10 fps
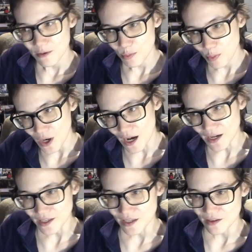
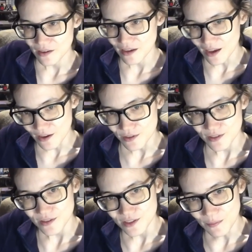park it as
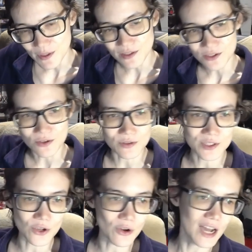something to,
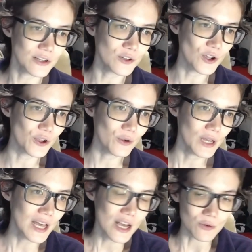so I don't know,
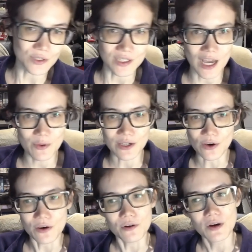we'll see how we
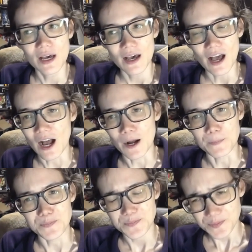go.
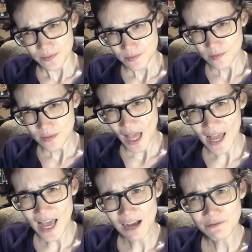I
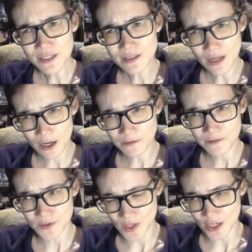have enough
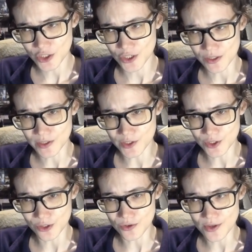sessions
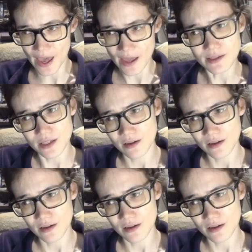to get